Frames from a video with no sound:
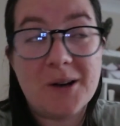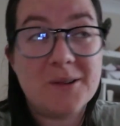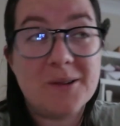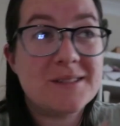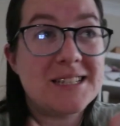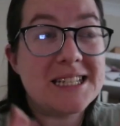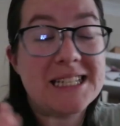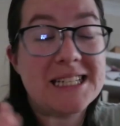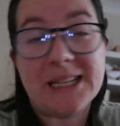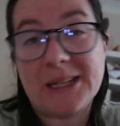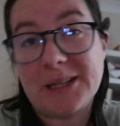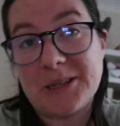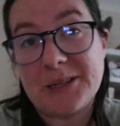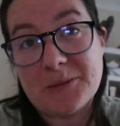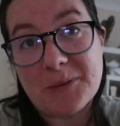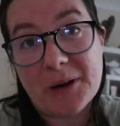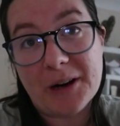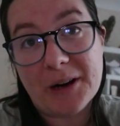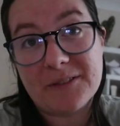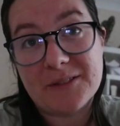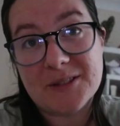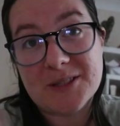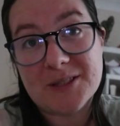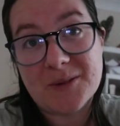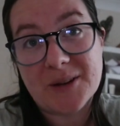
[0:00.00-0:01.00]
Didn't include
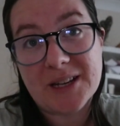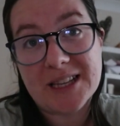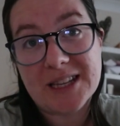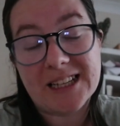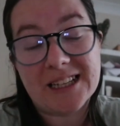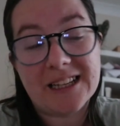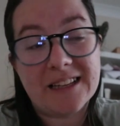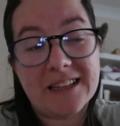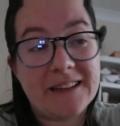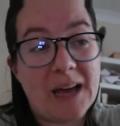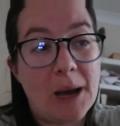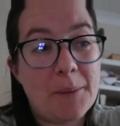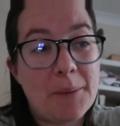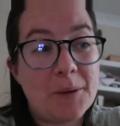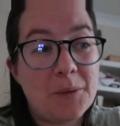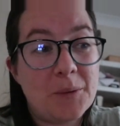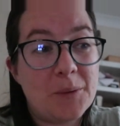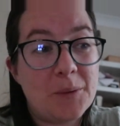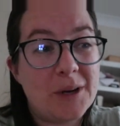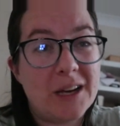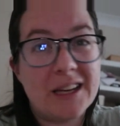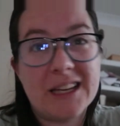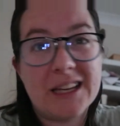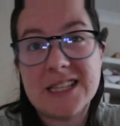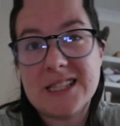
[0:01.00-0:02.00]
breakfast or anything like that, but we were
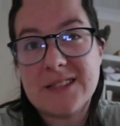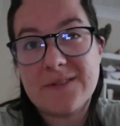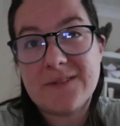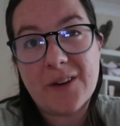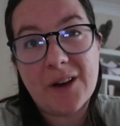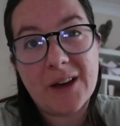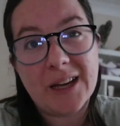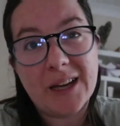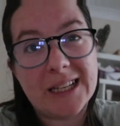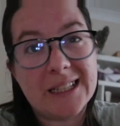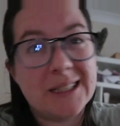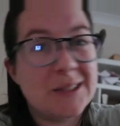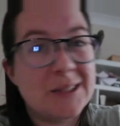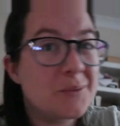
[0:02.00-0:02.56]
like, it's fine,